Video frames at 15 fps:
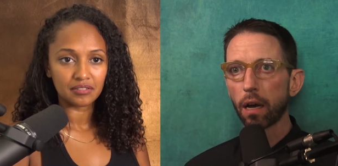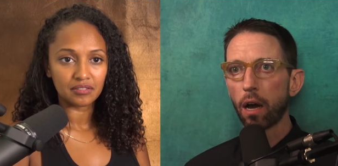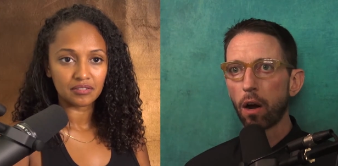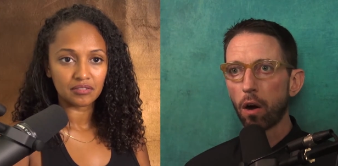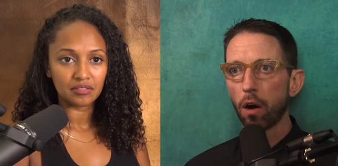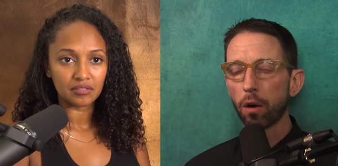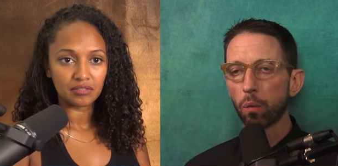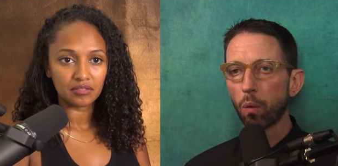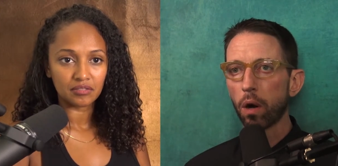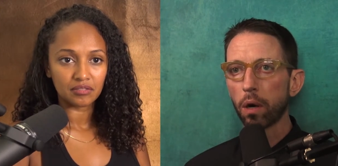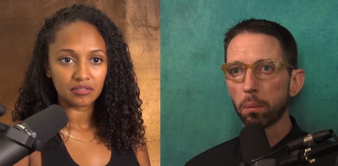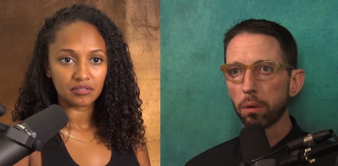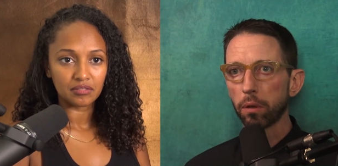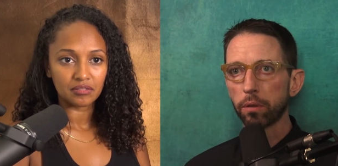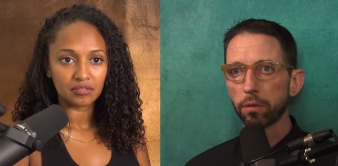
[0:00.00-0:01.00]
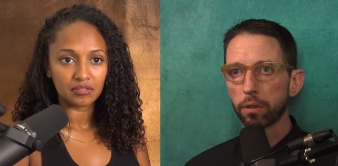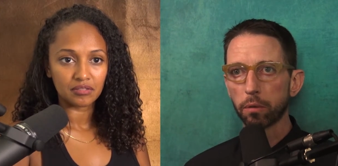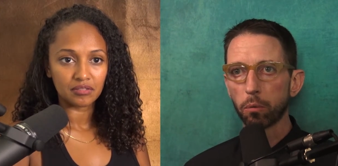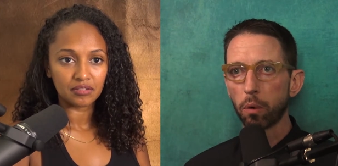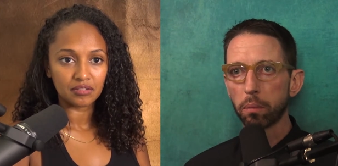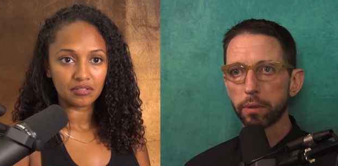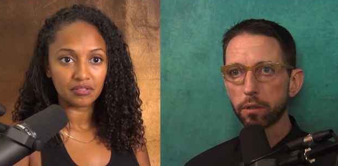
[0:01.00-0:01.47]
Speaker 1: hard water balloons in
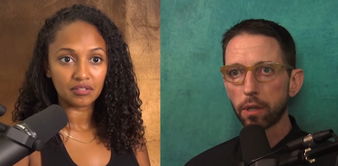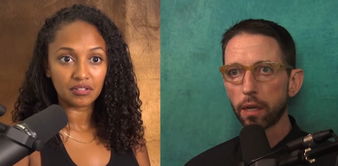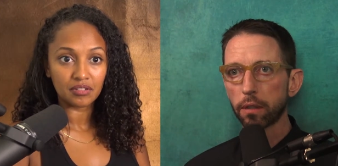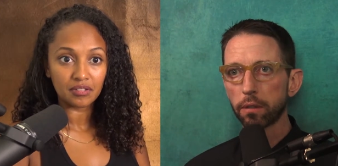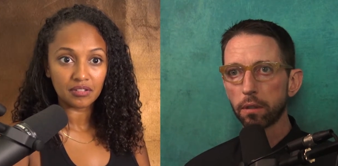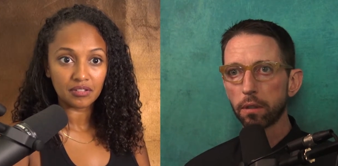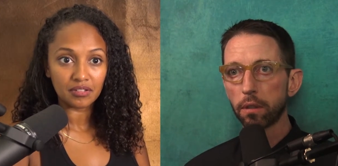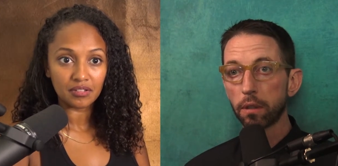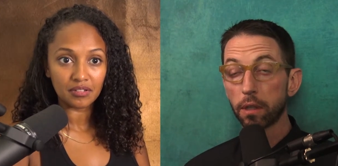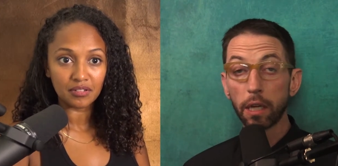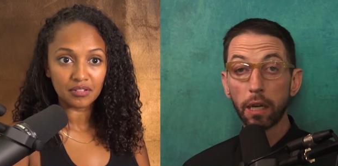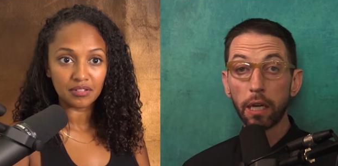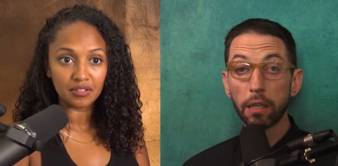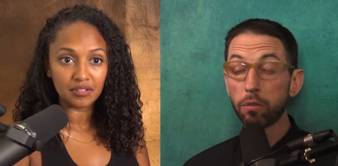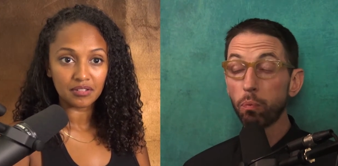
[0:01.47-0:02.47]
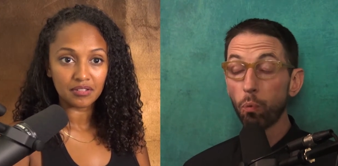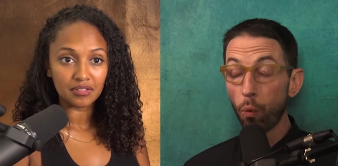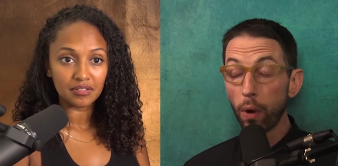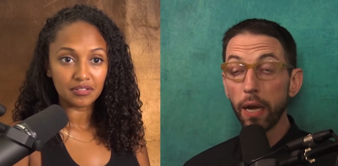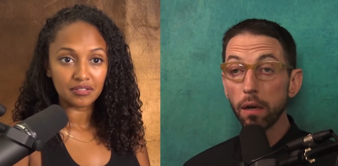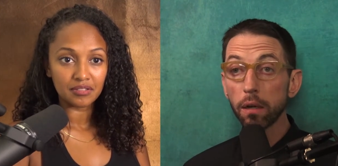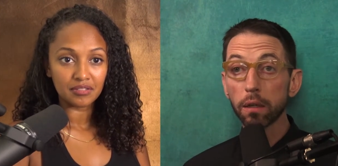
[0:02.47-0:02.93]
a woman's chest. It's
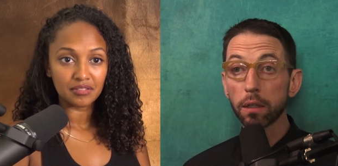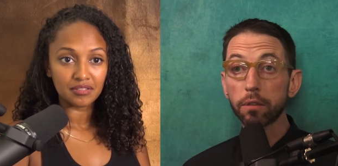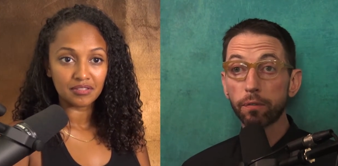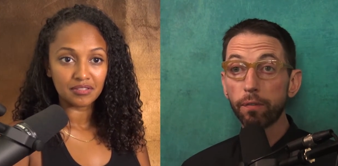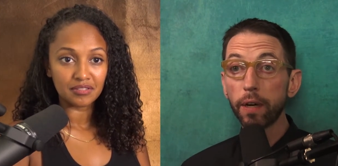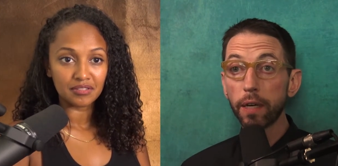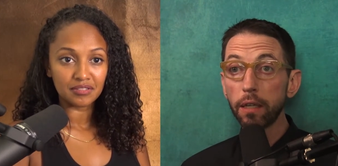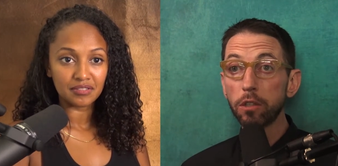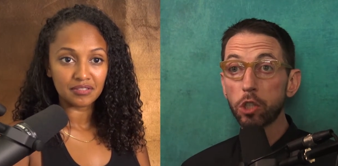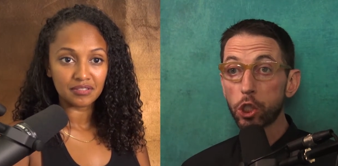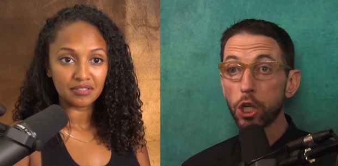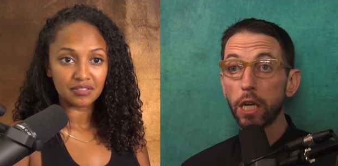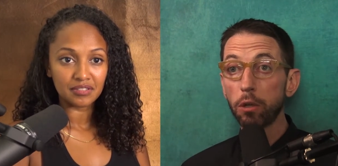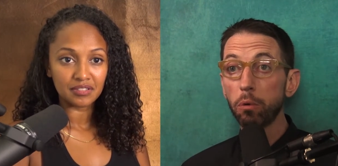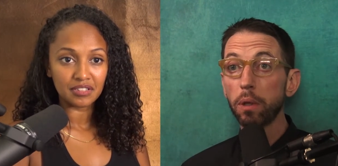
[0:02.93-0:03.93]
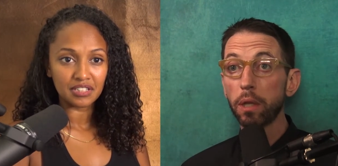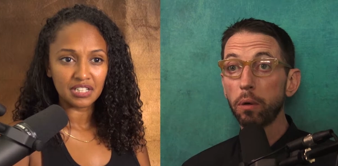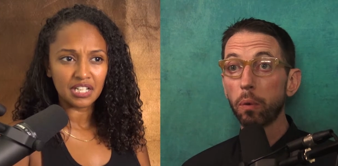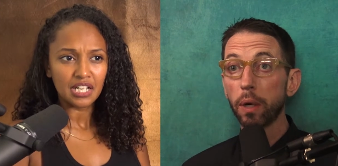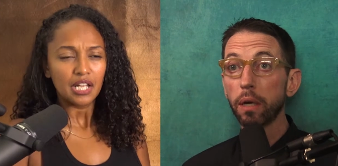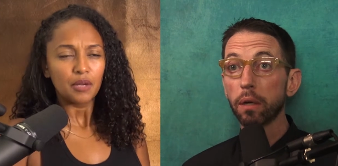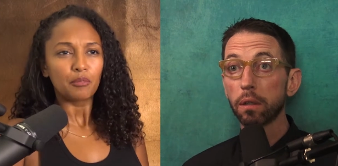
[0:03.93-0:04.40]
weird. It's fucking genuinely
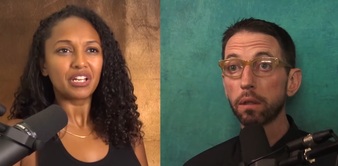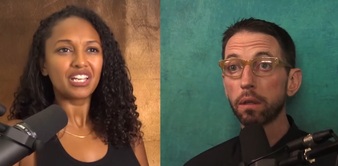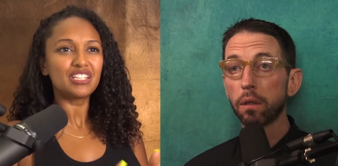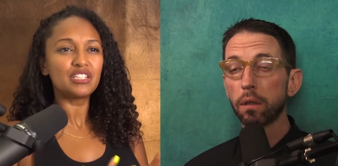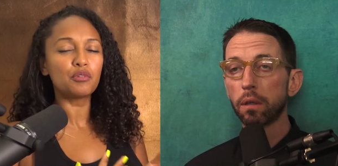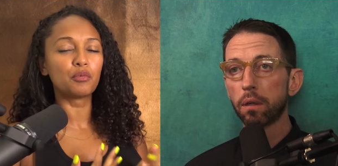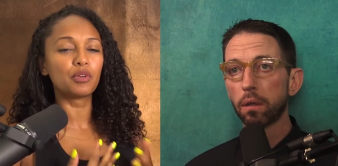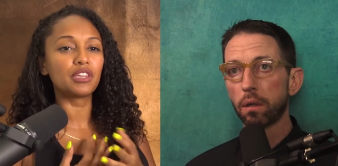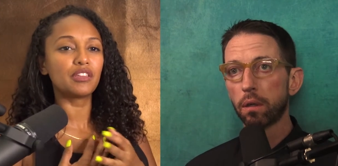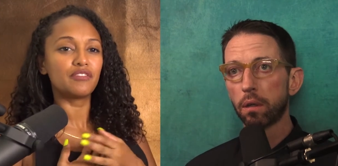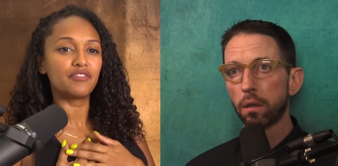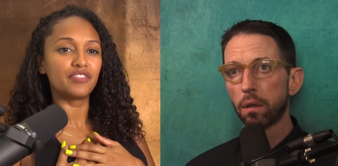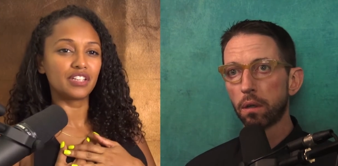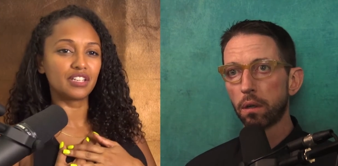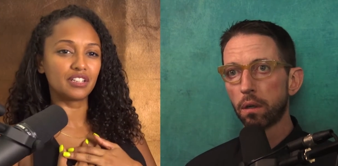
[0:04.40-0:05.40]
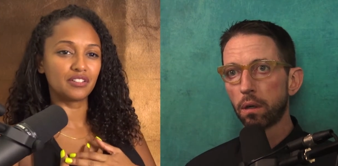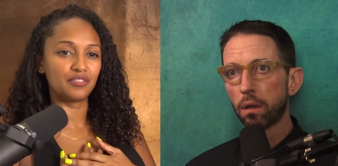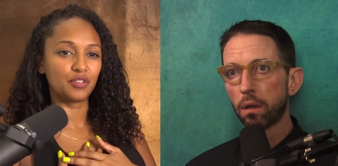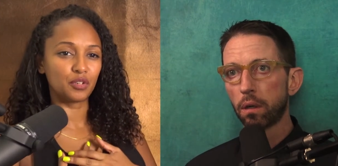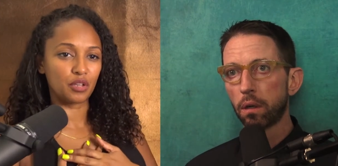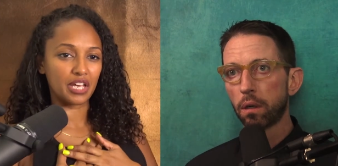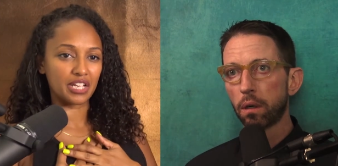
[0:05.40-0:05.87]
weird.
Speaker 2: But can you really feel it
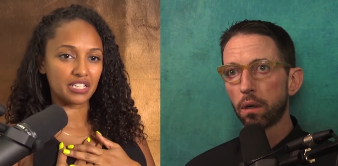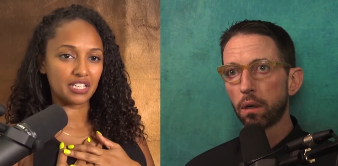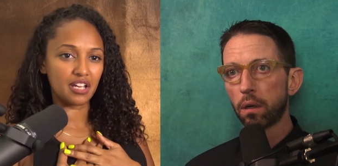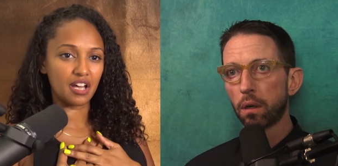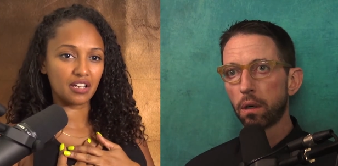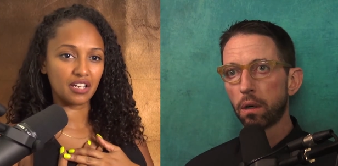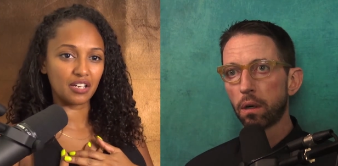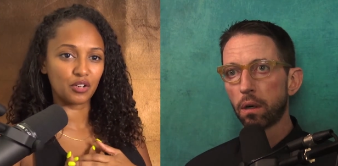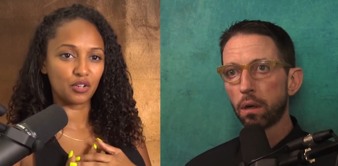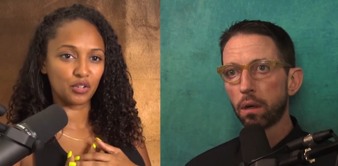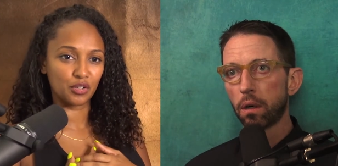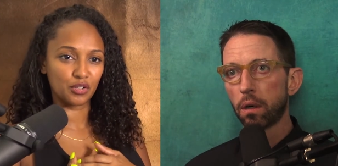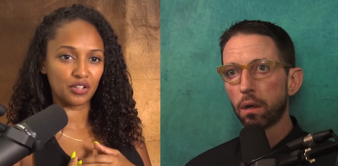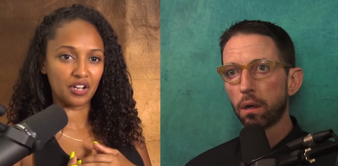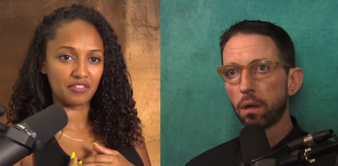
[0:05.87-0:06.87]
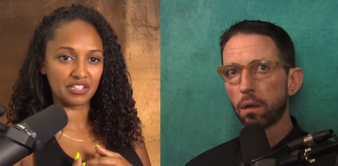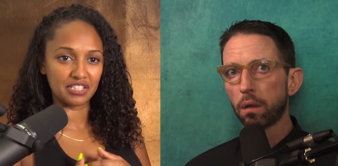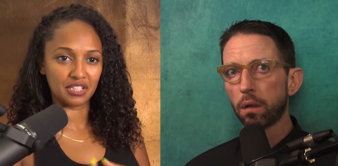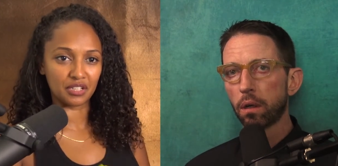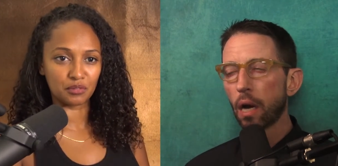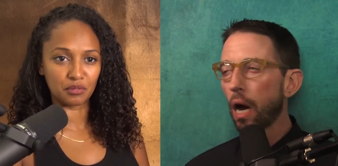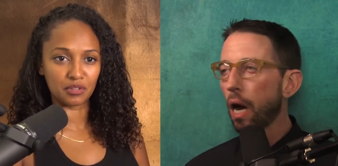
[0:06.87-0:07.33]
if you're like hugging her or
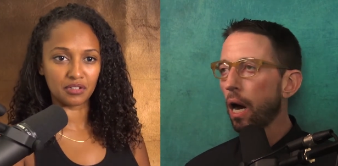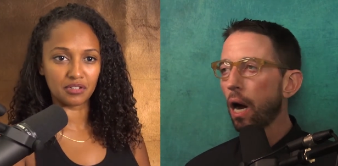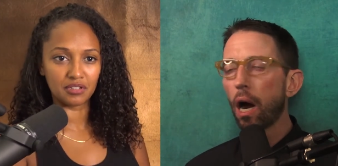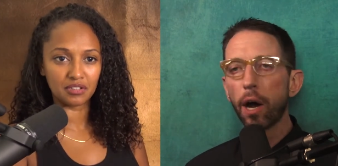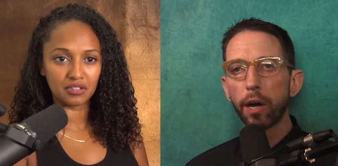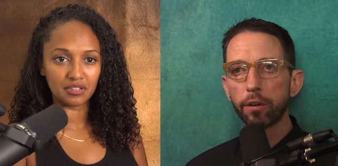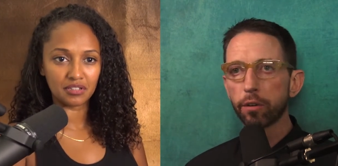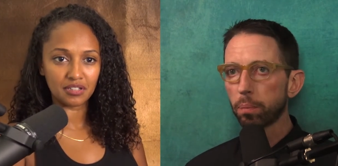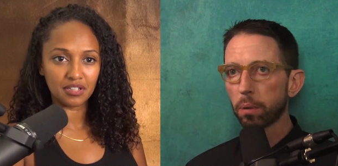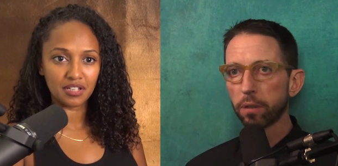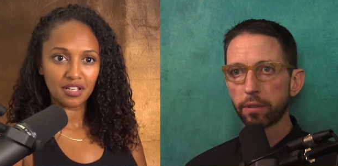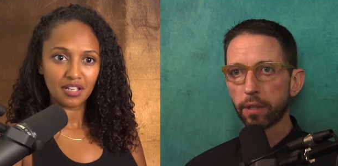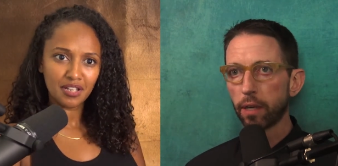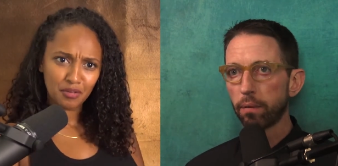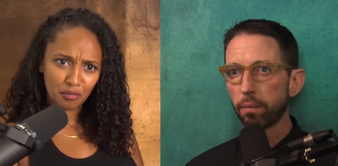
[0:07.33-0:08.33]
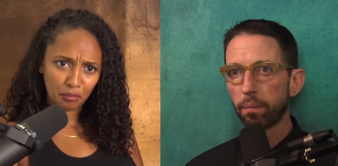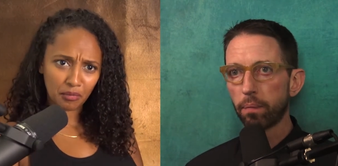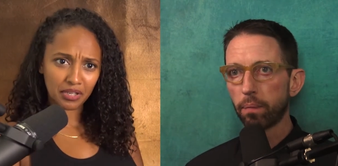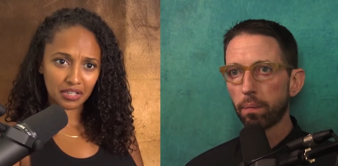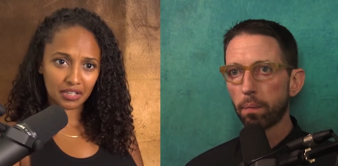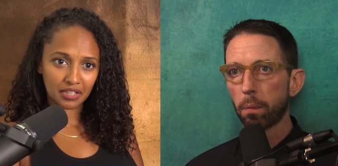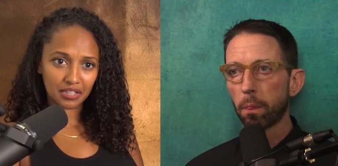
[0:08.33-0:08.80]
having sex
Speaker 1: with her? 100%.
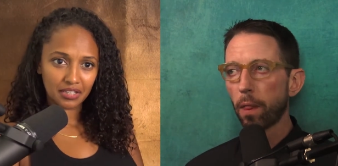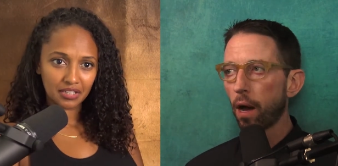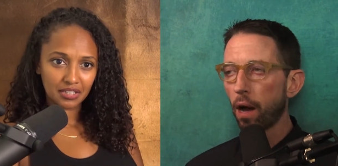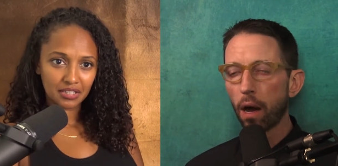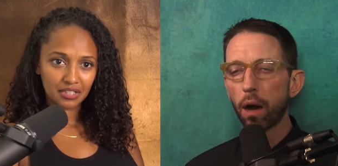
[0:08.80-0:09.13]
Speaker 2: Really?